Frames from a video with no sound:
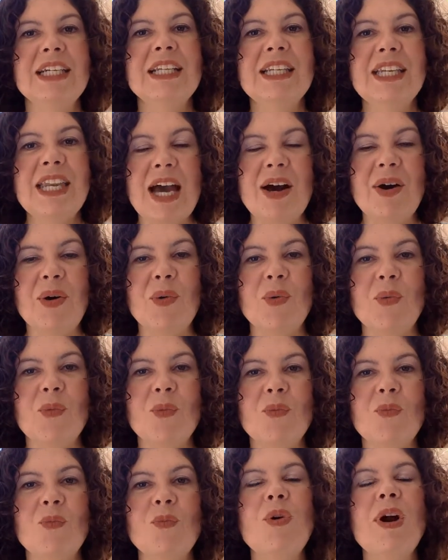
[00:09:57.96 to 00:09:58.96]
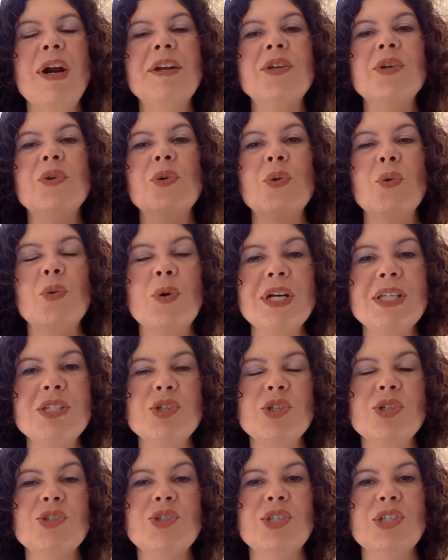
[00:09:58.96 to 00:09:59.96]
Now, What are your
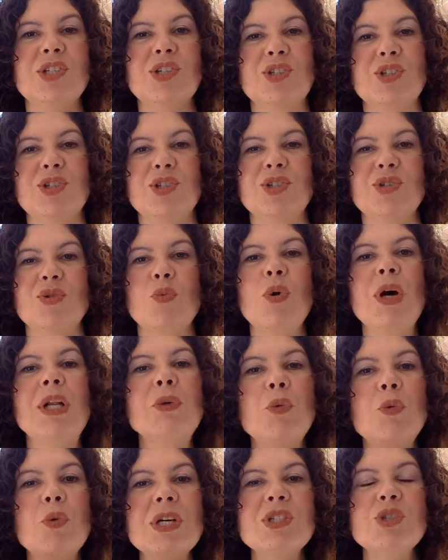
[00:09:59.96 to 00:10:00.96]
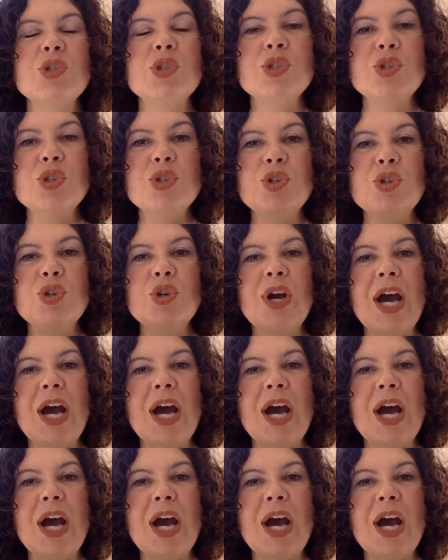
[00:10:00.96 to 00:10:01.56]
questions, teachers? What questions do you